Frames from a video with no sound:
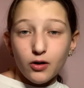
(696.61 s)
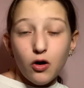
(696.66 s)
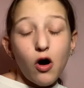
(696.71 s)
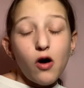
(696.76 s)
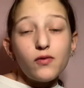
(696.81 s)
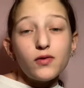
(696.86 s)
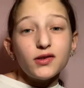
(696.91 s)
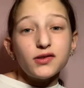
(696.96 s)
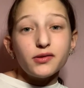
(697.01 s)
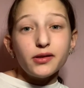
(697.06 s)

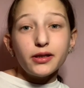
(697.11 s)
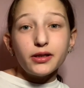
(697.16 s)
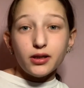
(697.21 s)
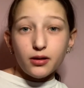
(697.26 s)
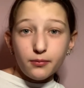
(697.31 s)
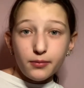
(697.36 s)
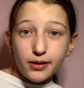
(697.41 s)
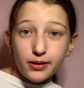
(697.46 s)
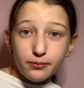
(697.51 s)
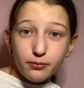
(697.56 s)
obviously going
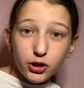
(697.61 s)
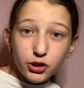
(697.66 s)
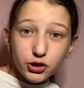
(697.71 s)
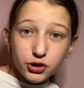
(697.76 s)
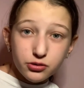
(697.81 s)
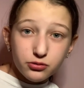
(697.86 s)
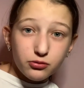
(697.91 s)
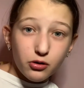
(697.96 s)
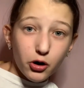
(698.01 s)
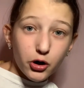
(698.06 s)
to be
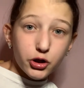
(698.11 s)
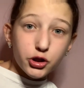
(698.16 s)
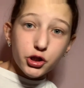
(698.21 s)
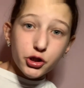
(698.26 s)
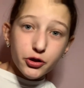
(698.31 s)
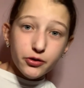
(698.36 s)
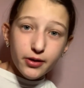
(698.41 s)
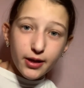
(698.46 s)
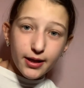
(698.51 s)
much larger